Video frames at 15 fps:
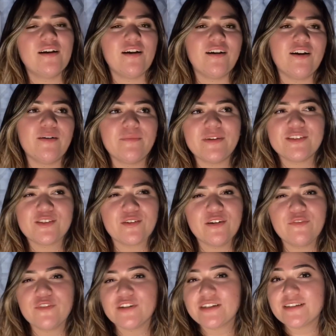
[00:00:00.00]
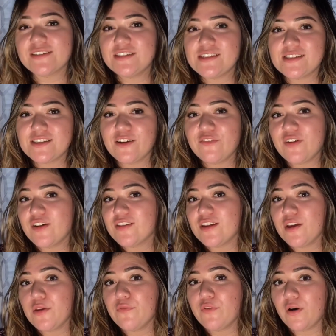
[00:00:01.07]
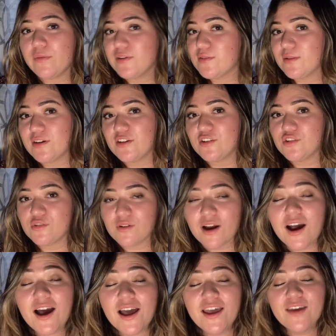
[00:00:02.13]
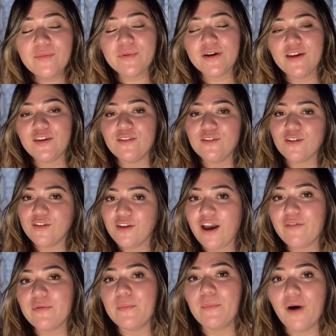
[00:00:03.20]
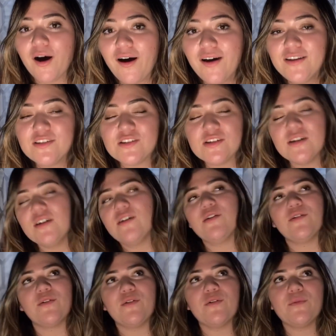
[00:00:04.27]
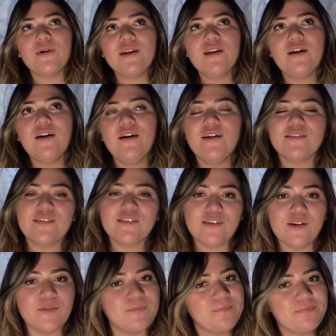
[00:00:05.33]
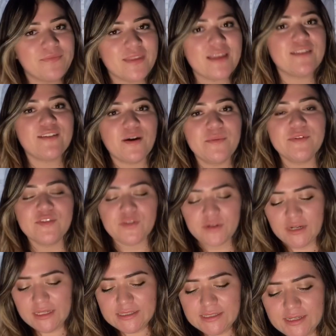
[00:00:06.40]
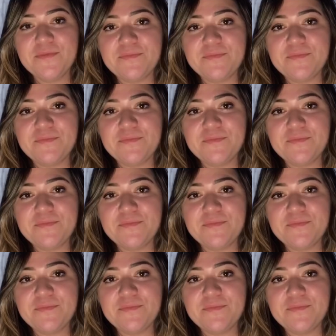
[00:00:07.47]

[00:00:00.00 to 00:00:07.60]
It's great for testing stuff out that you've always wanted to try, but you know you haven't bought or whatnot. So it's always great.